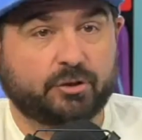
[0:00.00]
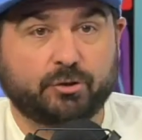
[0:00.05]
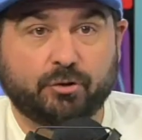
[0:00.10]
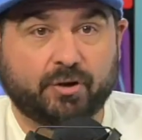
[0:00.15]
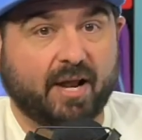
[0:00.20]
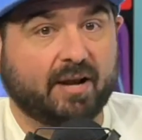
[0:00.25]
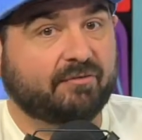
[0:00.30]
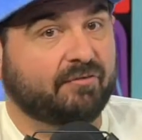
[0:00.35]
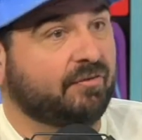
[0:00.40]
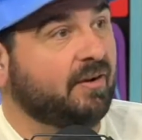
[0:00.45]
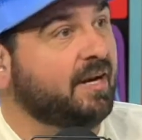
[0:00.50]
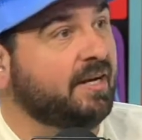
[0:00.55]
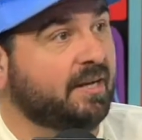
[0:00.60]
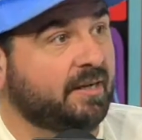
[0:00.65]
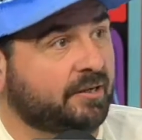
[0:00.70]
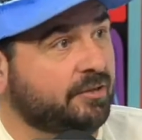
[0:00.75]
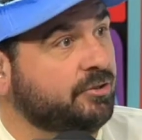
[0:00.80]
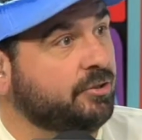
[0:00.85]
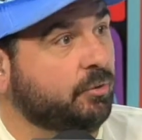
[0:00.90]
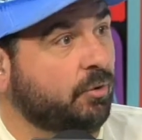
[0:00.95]
You're not fighting
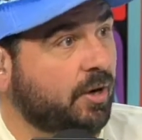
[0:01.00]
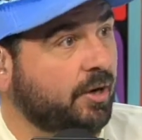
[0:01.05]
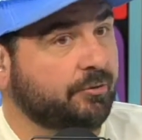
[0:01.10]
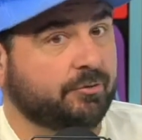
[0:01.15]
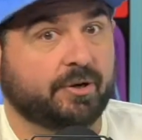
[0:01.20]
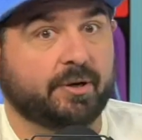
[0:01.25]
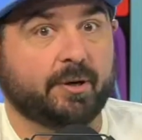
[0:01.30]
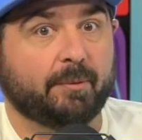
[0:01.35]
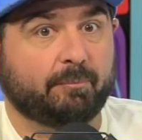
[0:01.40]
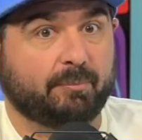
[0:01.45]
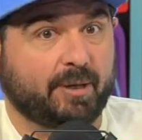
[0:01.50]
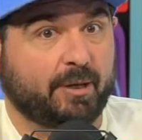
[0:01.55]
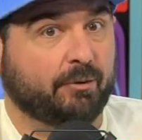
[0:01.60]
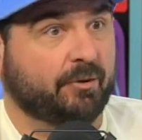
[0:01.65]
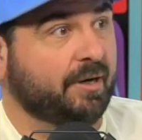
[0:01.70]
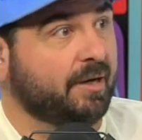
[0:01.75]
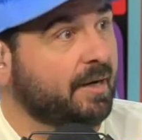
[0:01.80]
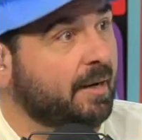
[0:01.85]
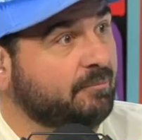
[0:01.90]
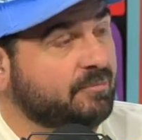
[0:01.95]
in two hundred,
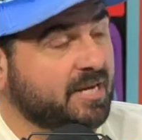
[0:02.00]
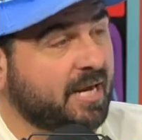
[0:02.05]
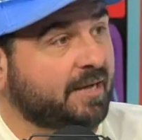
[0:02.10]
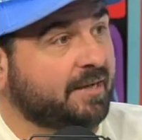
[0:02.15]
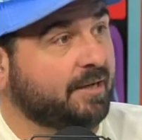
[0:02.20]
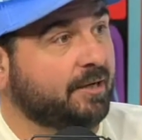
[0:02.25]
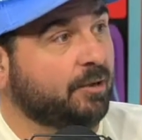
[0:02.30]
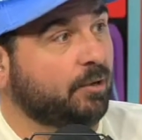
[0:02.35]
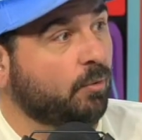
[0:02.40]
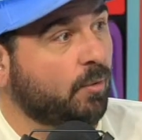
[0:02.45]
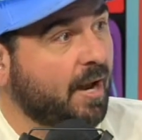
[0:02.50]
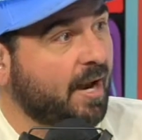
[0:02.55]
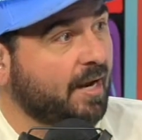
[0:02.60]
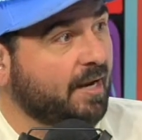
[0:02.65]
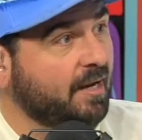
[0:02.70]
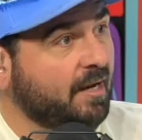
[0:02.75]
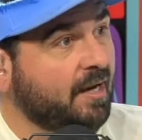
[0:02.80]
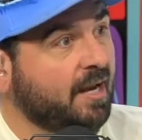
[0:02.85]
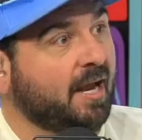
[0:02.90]
period. I'm taking it away.